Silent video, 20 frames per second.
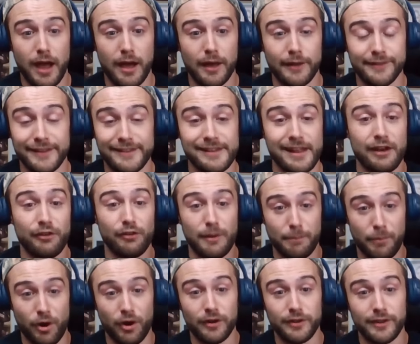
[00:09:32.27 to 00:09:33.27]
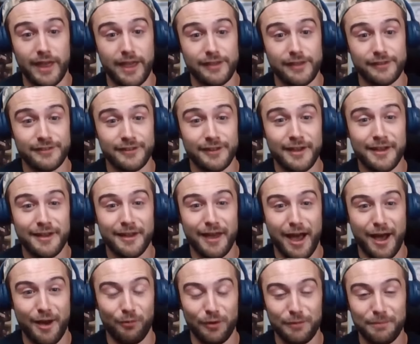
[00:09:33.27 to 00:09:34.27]
degenerate parlays
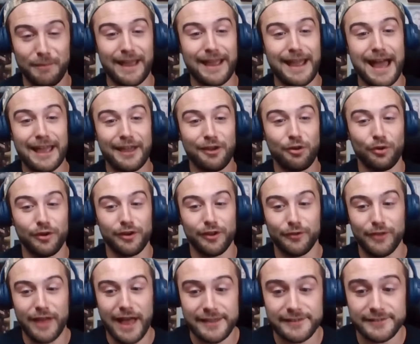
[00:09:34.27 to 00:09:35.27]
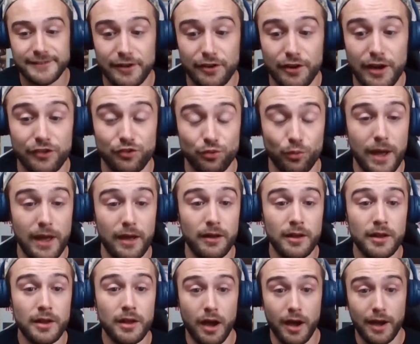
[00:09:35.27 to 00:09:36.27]
with my guy Gordo last year as
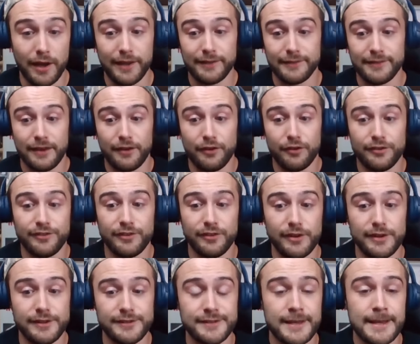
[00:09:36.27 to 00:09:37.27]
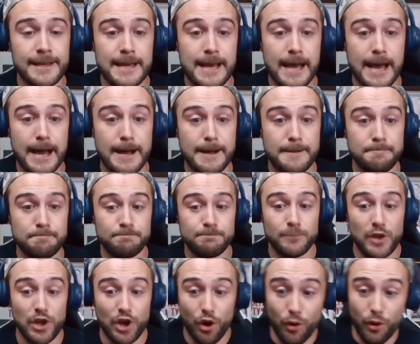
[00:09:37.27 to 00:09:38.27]
well on Contender Series.
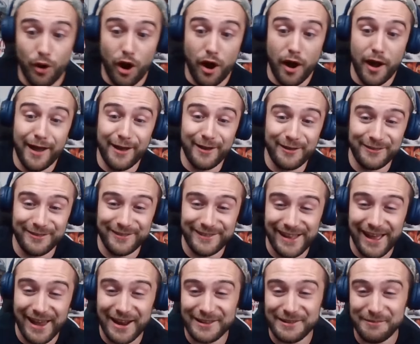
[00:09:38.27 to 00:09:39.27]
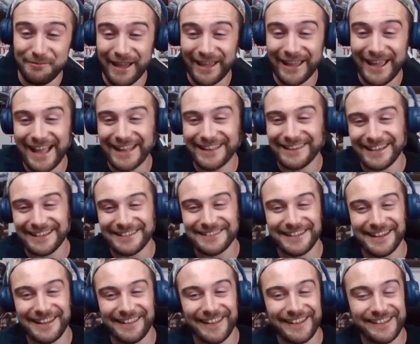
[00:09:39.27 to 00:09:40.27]
You know, shout out to my guy
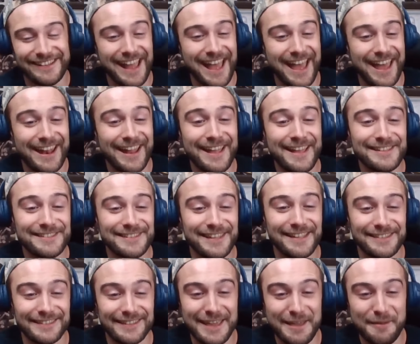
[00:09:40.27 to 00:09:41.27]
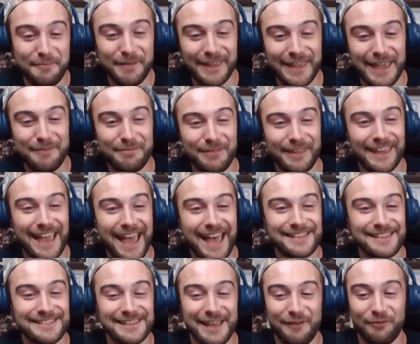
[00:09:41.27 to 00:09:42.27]
Dixon in the chat, says Liam became the
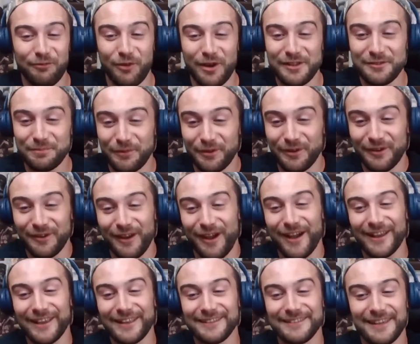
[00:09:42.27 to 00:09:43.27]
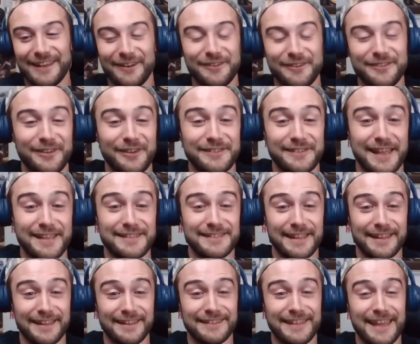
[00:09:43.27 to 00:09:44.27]
Gaziev whisperer on Contender Series. I
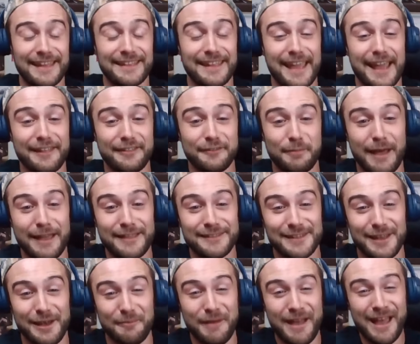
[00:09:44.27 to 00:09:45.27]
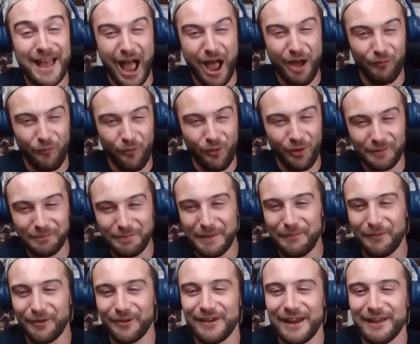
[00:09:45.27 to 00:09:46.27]
said to take the ends by sub. I warned
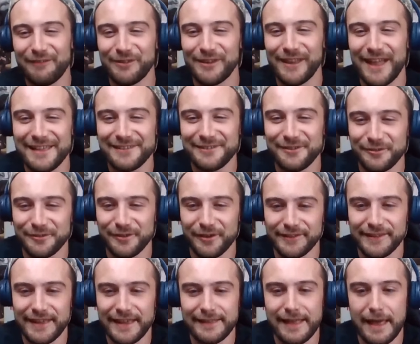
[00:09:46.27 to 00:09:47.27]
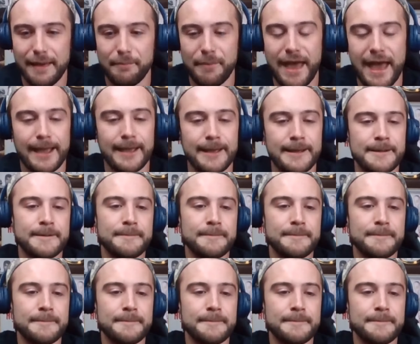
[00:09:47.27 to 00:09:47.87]
people Greg Velasco is going to take that back.